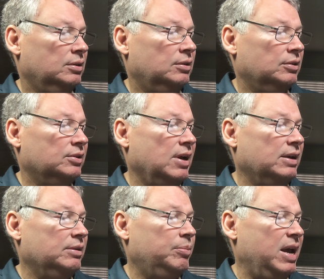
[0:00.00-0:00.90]
does not
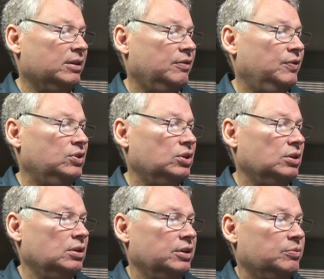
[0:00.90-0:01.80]
impact the
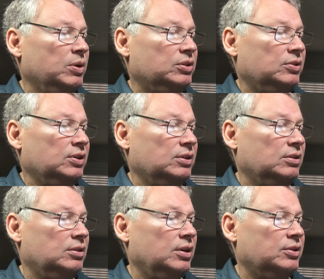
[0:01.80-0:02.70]
fishing as much as
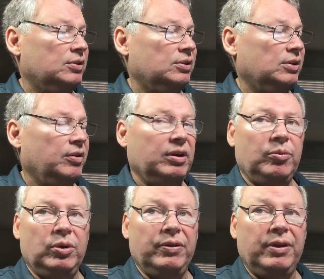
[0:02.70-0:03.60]
it does this area
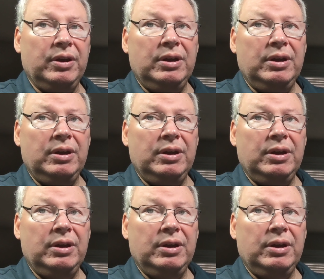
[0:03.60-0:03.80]
with